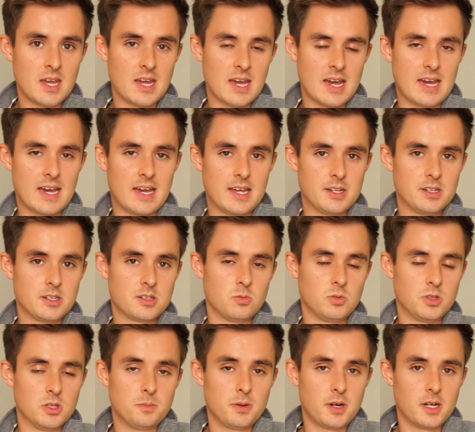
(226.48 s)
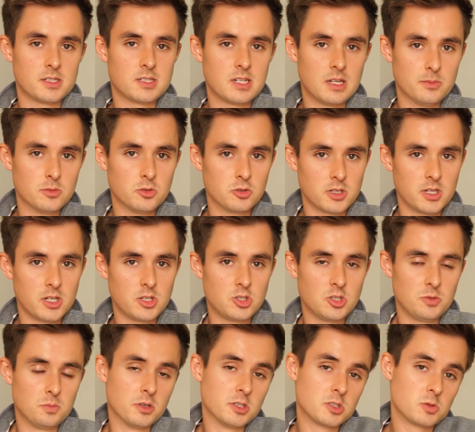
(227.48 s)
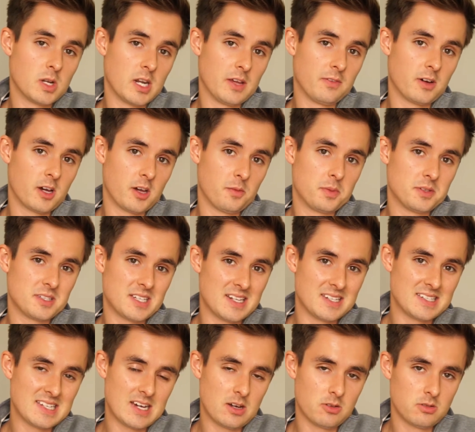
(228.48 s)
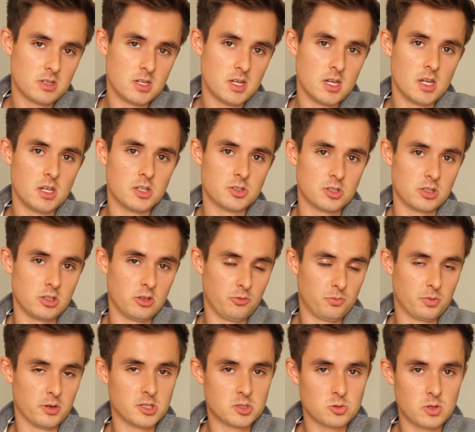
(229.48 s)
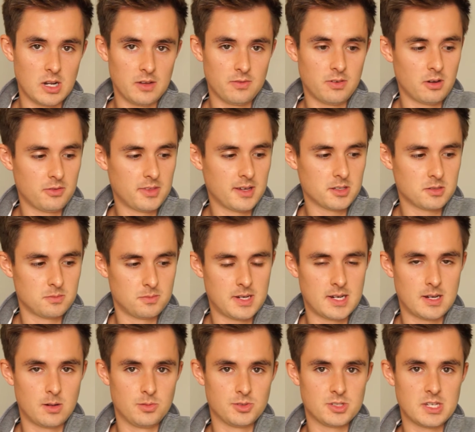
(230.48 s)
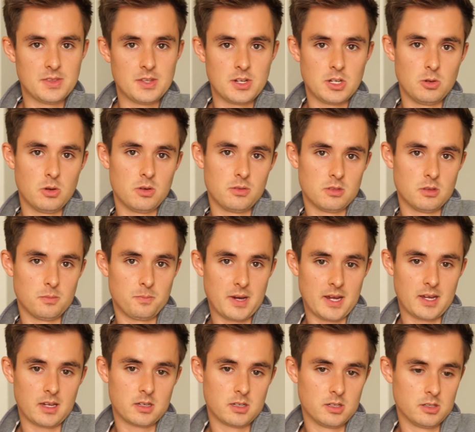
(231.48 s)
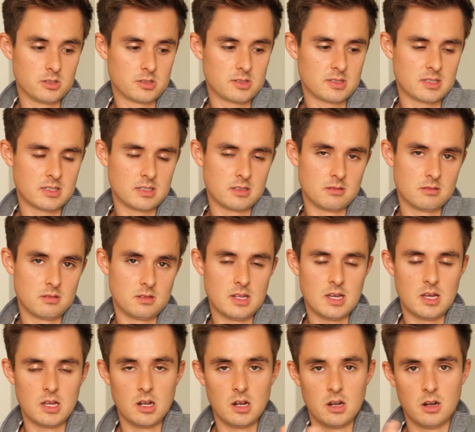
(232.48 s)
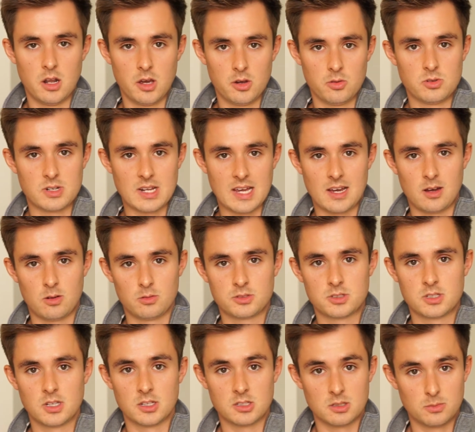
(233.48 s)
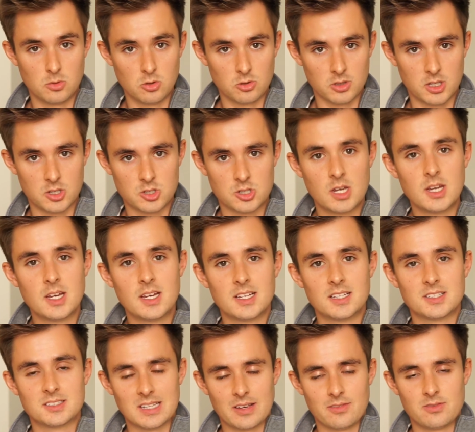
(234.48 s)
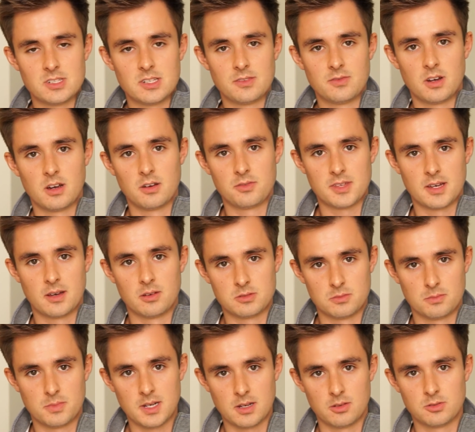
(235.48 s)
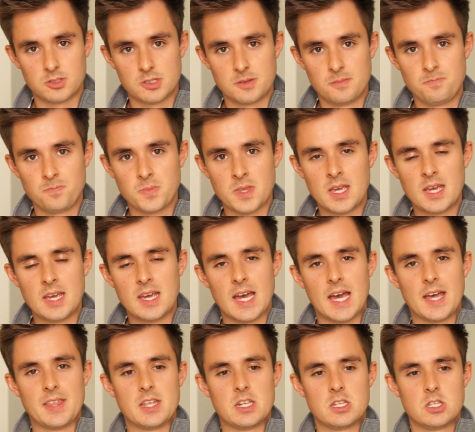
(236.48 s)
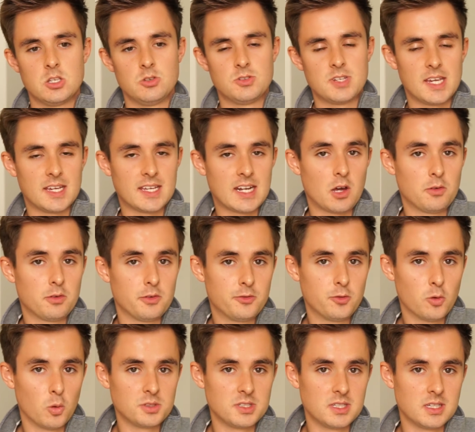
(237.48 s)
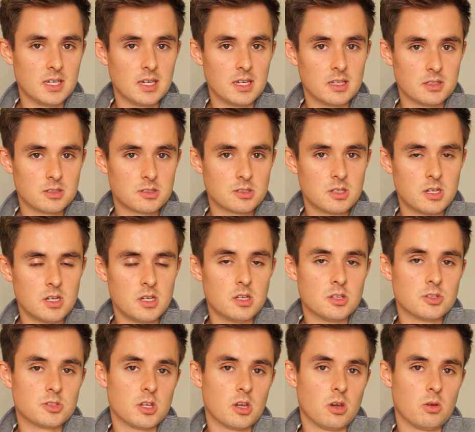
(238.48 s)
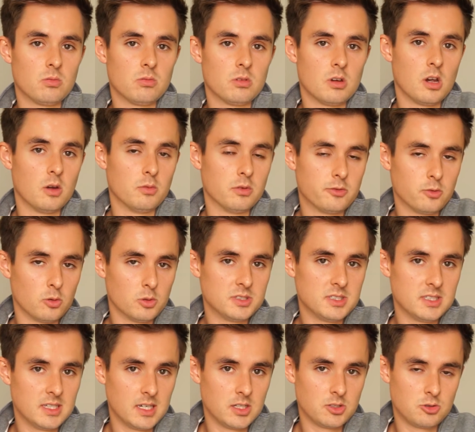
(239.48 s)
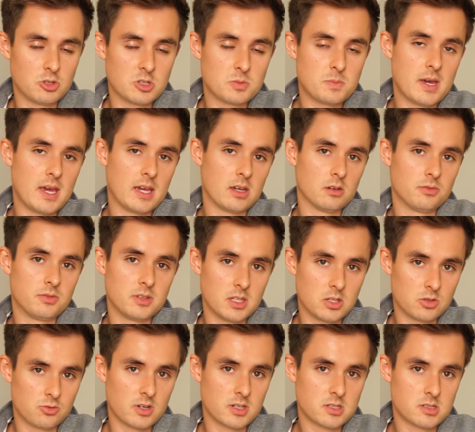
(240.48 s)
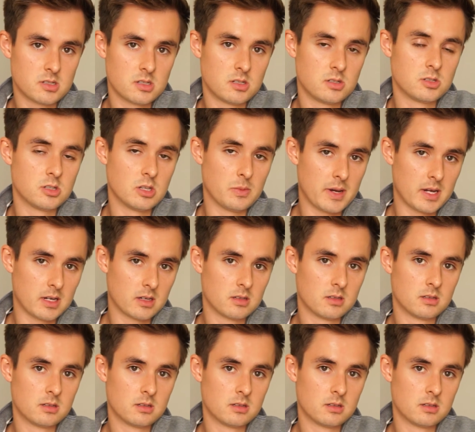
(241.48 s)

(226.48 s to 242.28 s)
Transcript: and with the buy-to-let mortgage you put 25% down, so you've put £25,000 and then the bank has loaned out as a mortgage £75,000, and then you take it out for 40 years. So over 40 years, you're just paying off the interest to the bank,